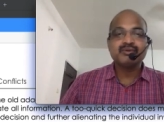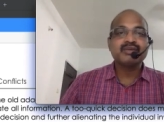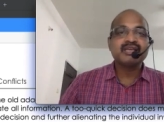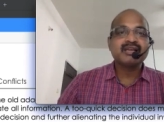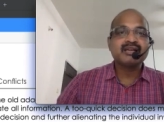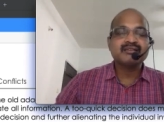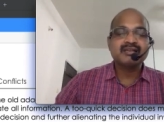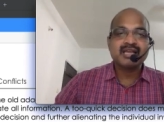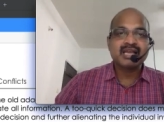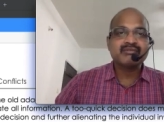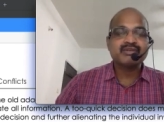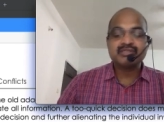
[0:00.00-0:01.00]
looking at the
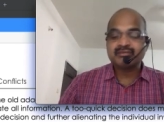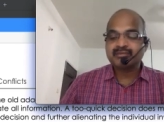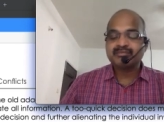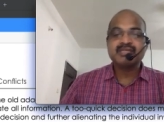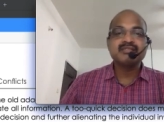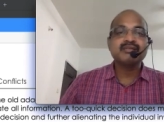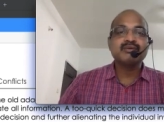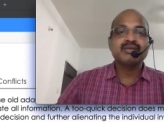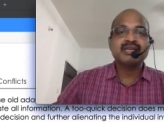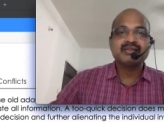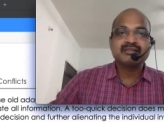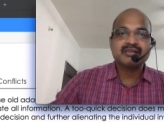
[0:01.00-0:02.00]
language of the person,
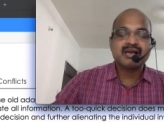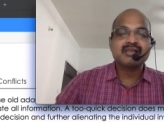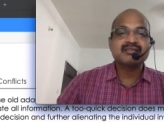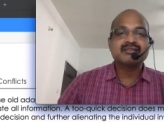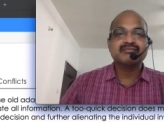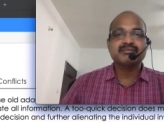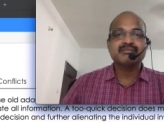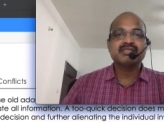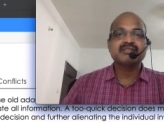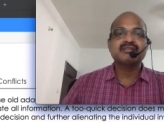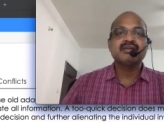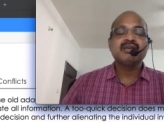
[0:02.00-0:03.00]
looking at the caste of the
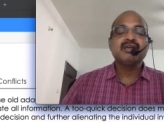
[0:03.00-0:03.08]
person,